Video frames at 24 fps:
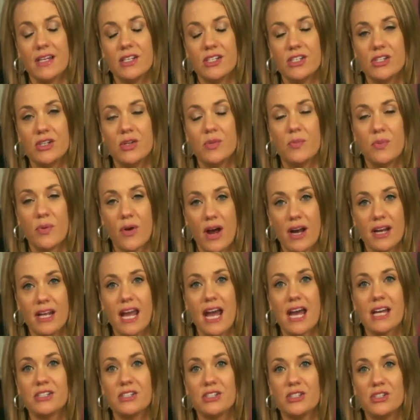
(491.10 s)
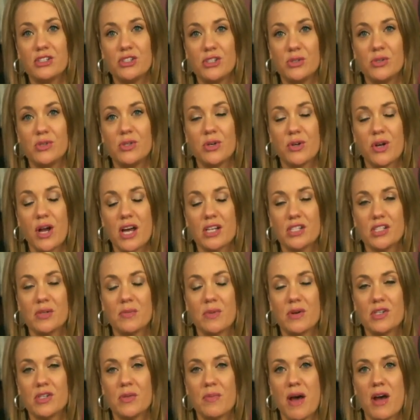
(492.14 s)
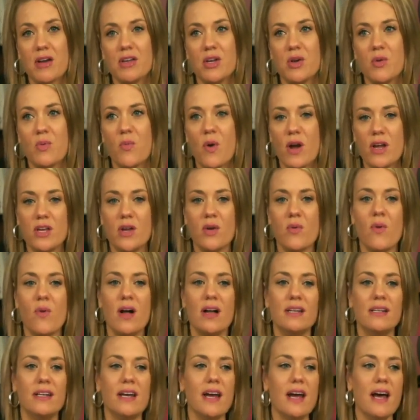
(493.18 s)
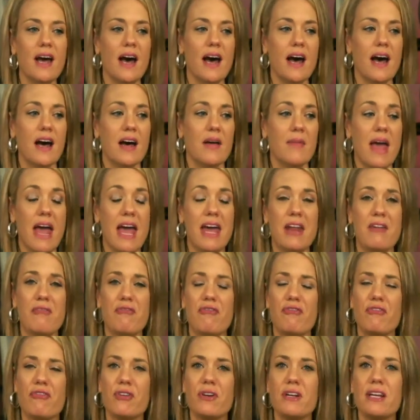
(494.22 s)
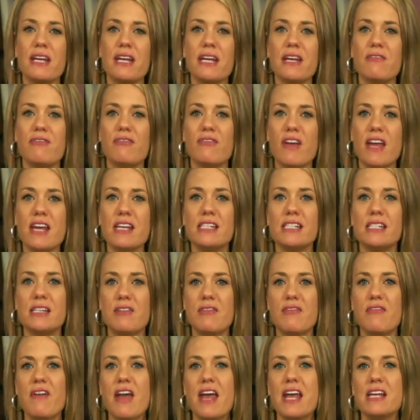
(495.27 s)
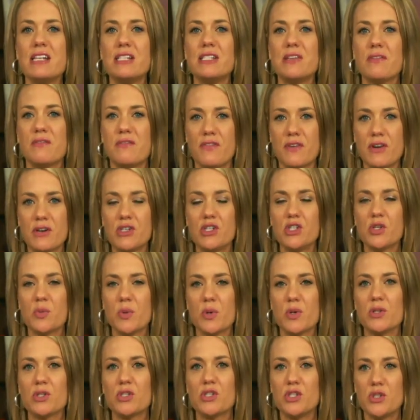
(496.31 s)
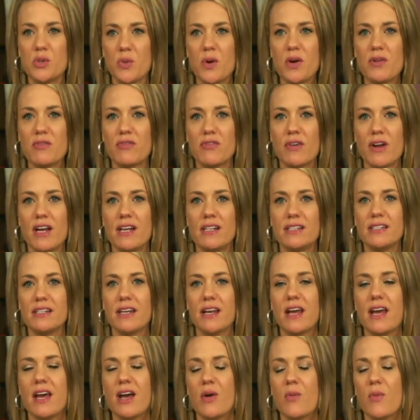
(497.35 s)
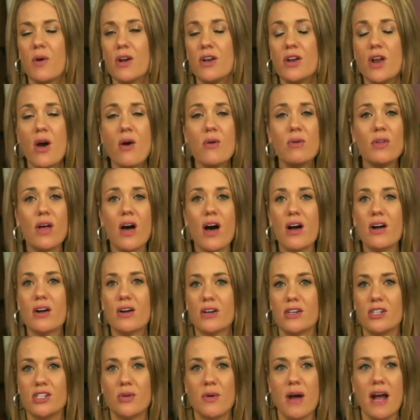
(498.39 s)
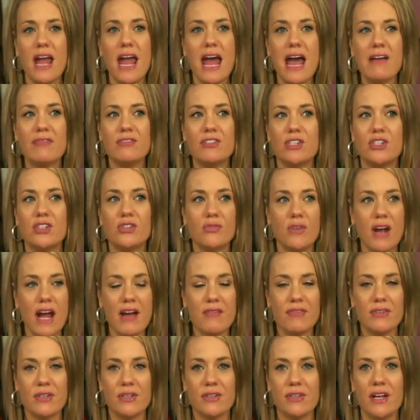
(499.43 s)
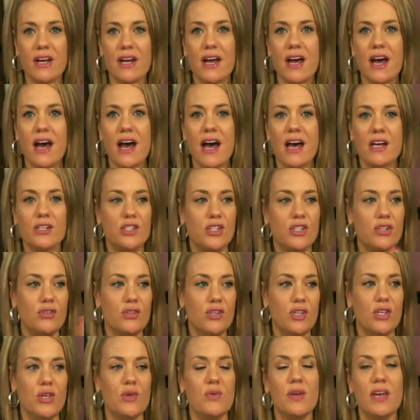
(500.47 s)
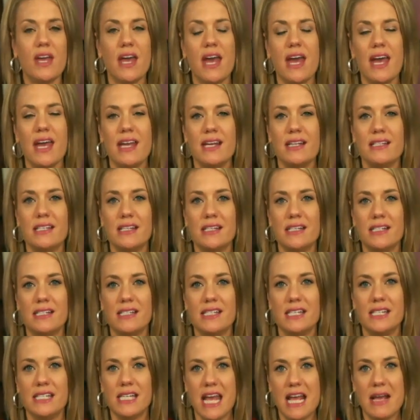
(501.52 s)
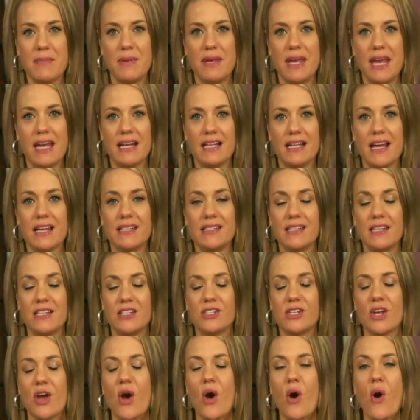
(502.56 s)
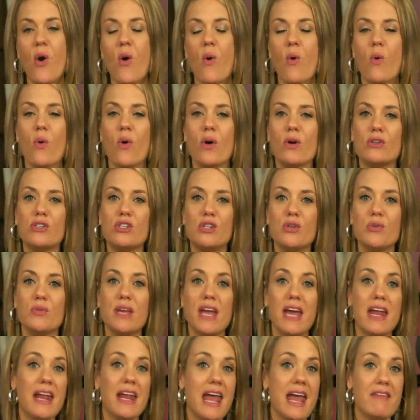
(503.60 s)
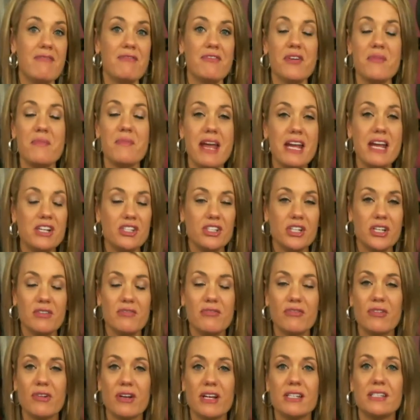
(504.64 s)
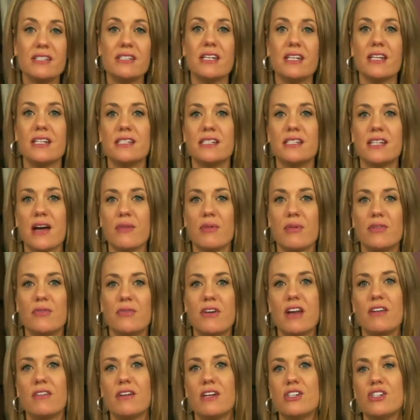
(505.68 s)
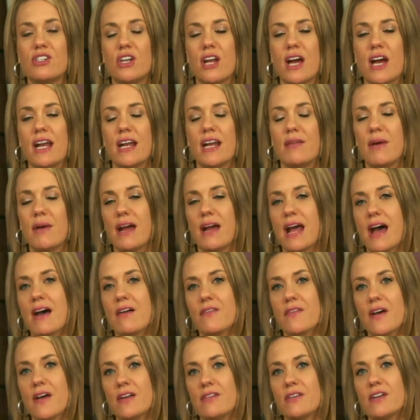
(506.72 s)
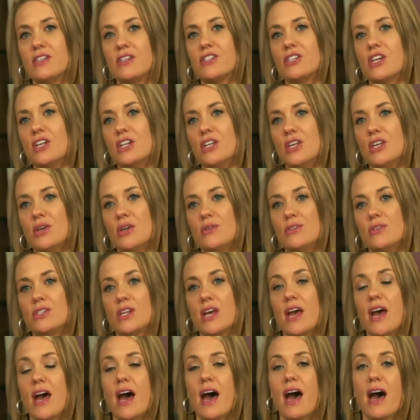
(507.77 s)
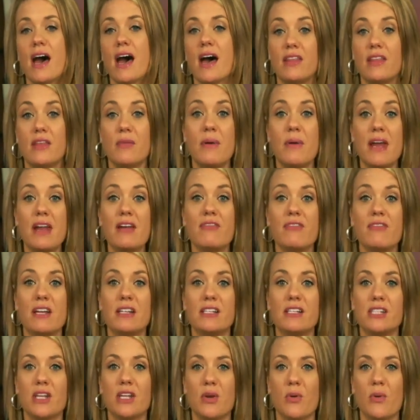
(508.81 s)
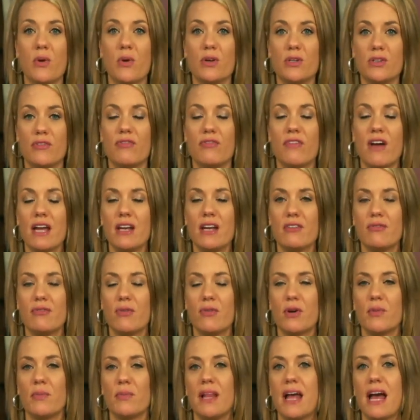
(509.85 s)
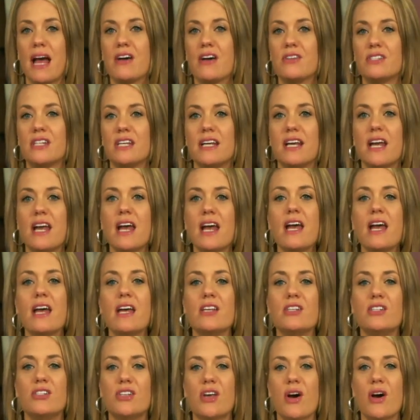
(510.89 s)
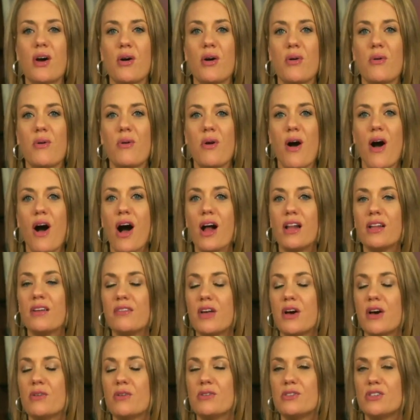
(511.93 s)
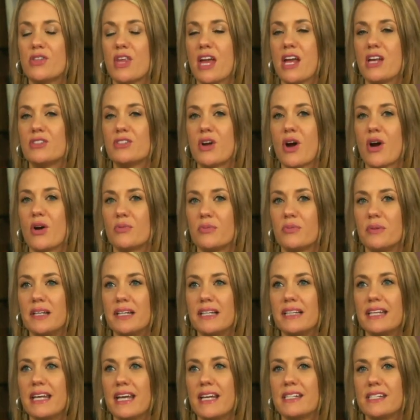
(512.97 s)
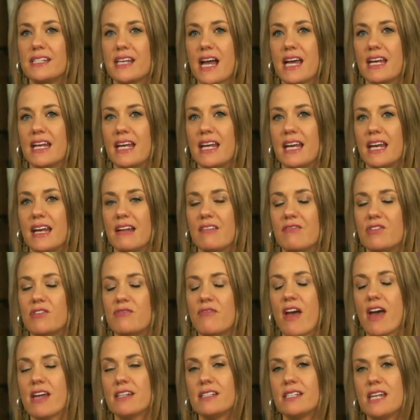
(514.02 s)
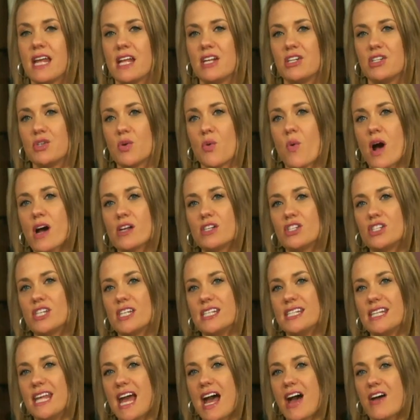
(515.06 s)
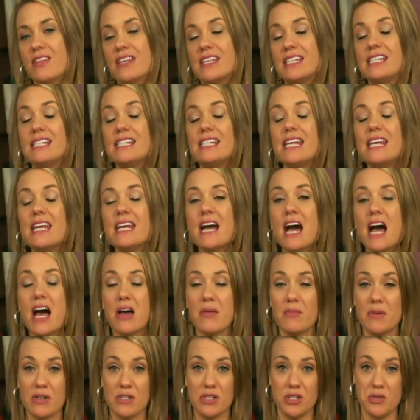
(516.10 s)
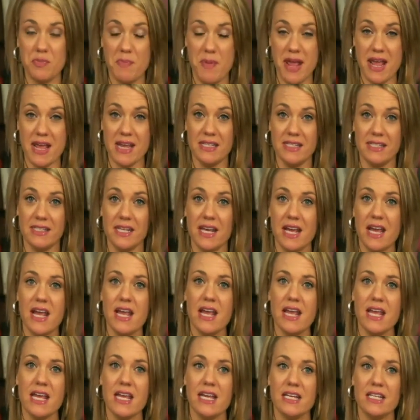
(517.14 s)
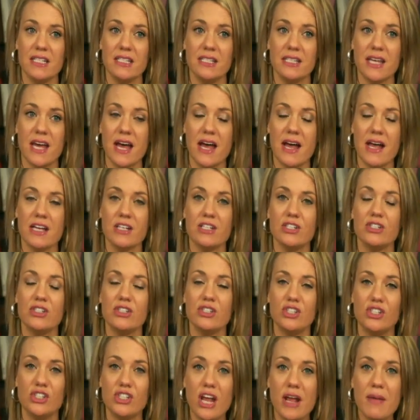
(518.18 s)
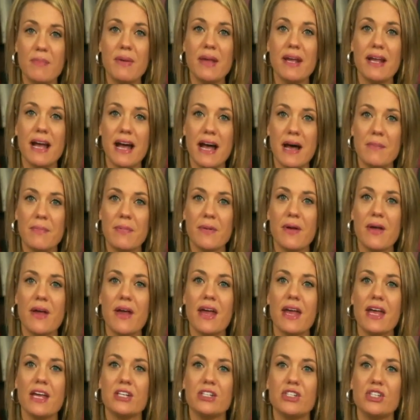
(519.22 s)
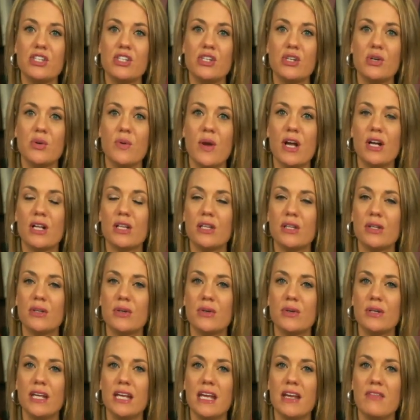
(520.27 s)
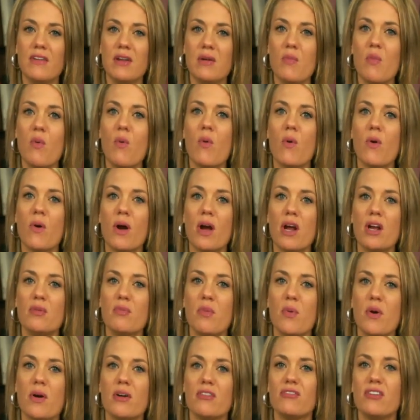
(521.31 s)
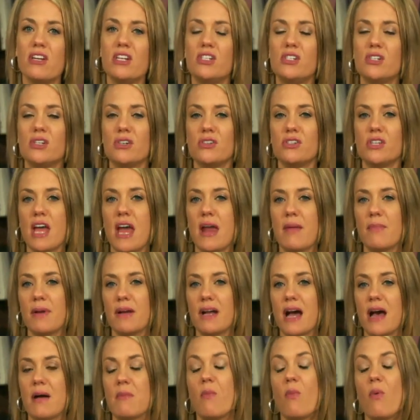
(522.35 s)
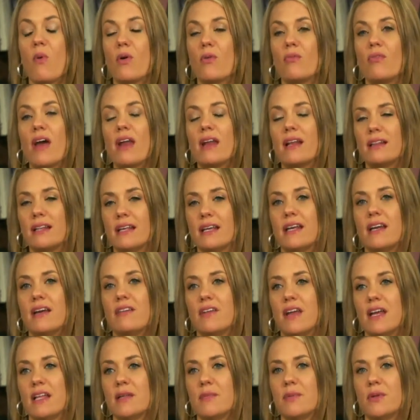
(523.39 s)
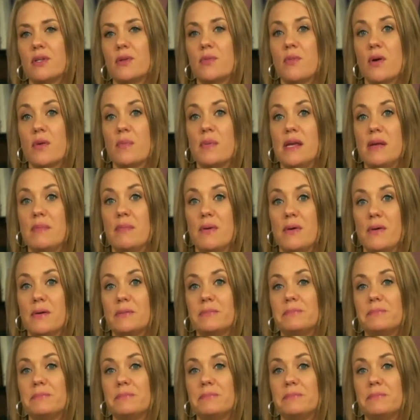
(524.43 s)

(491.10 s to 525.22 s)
to broadcast to your customers about you, what you want, um, and a free face-to-face virtual storefront where no longer do I have to travel uh, to the U K to, to take piano lessons or to get information, for instance, uh, with Veterans United about how veterans can use uh, the benefits in order to find affordable housing. So all of those things are really exciting, and it's fascinating to watch to see how the See-Commerce space is uh, shaping up to include even more and more features and become more readily available to more people.